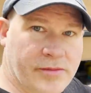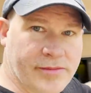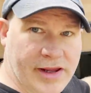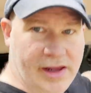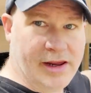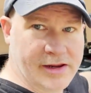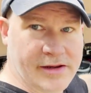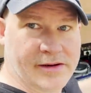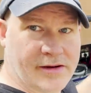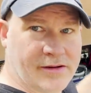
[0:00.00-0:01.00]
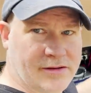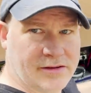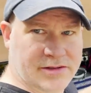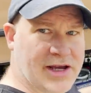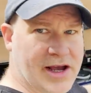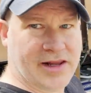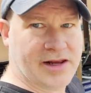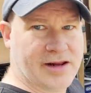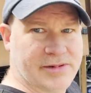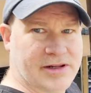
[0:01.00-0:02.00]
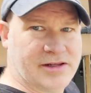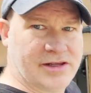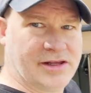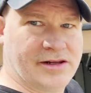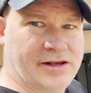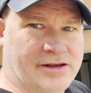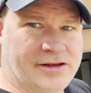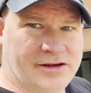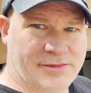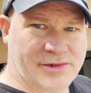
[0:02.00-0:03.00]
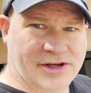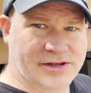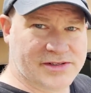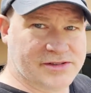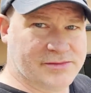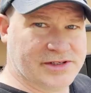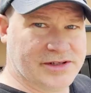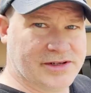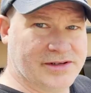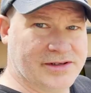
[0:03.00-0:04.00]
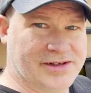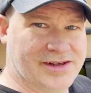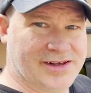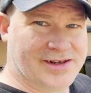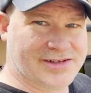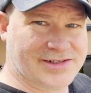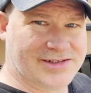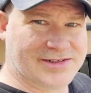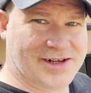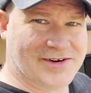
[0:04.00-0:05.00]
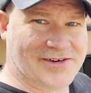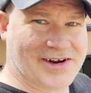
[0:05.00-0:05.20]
bay all tidied up and clean. I'm not going to zoom in because it looks like a